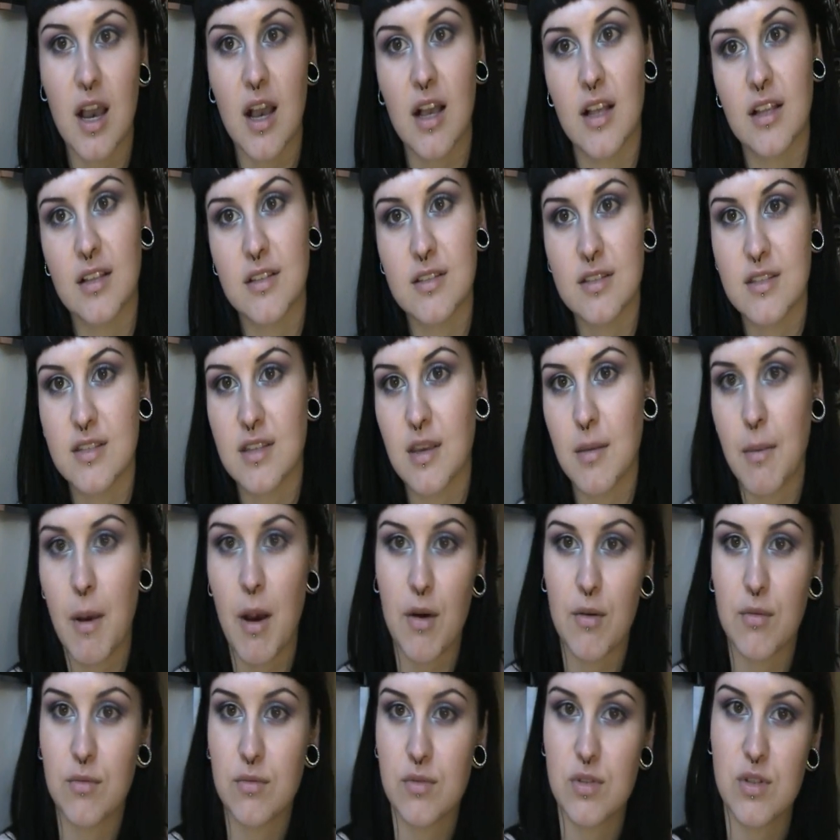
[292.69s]
I'll see
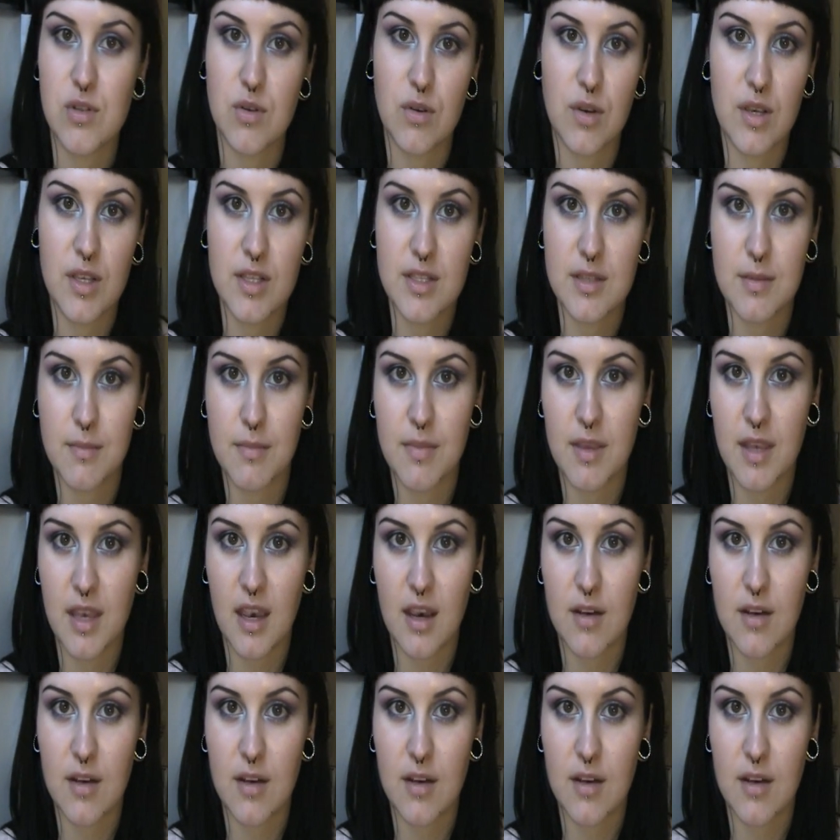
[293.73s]
about sorting something